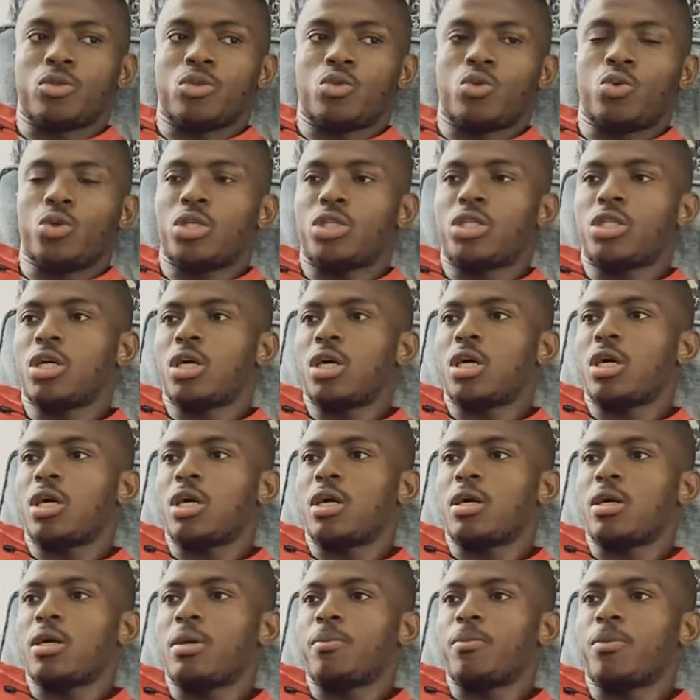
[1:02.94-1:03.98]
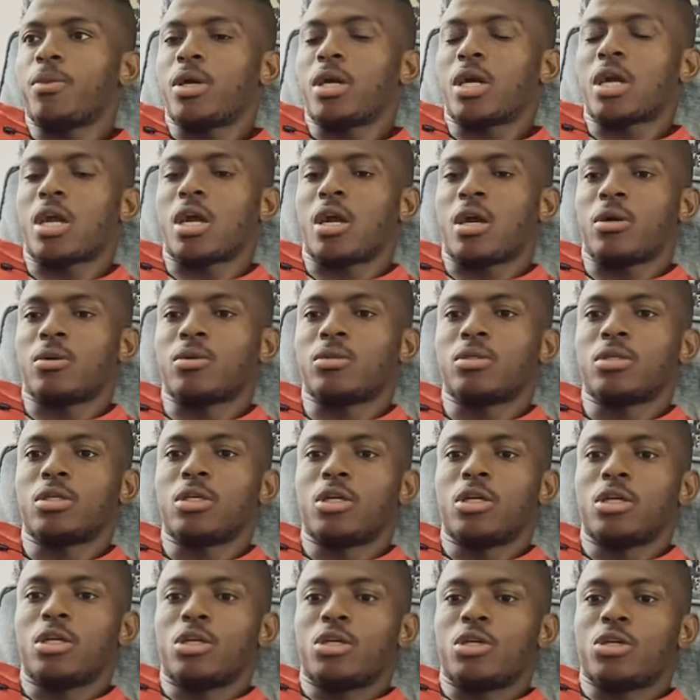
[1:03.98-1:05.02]
Twitter account,
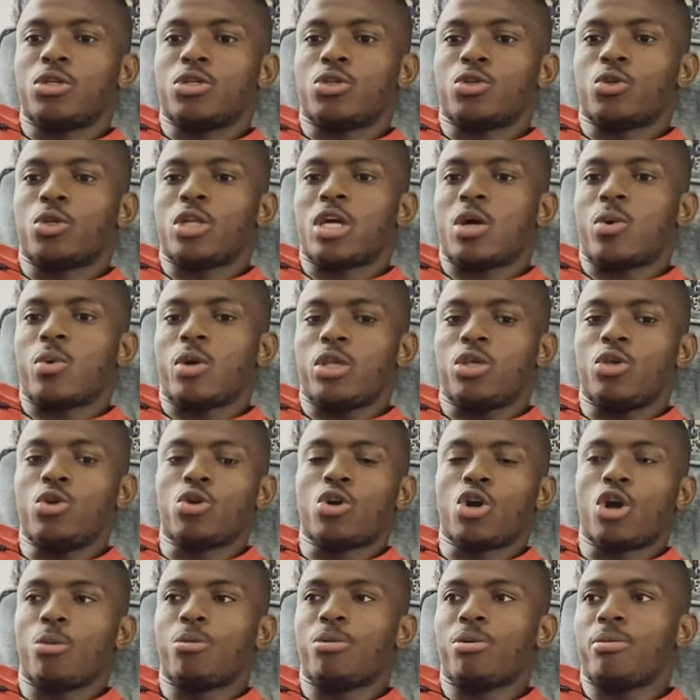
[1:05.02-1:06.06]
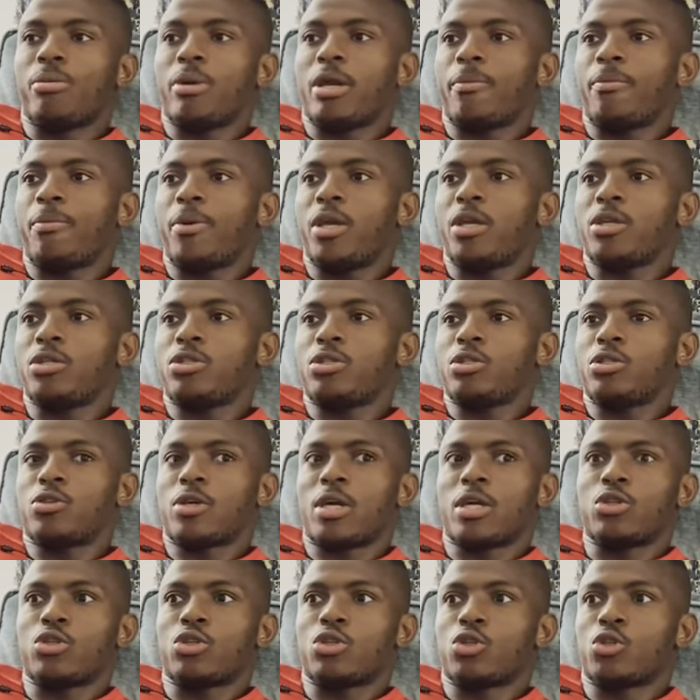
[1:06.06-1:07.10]
so that when you come on my page to
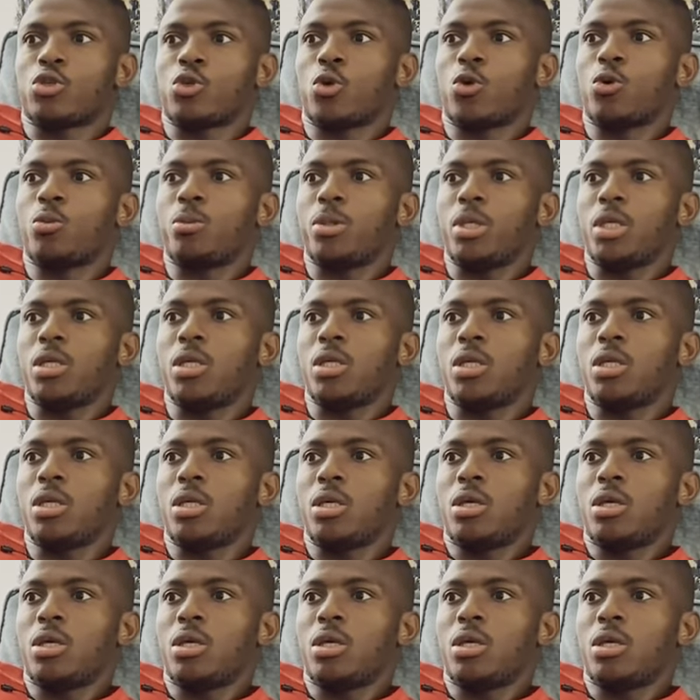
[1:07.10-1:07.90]
try to troll me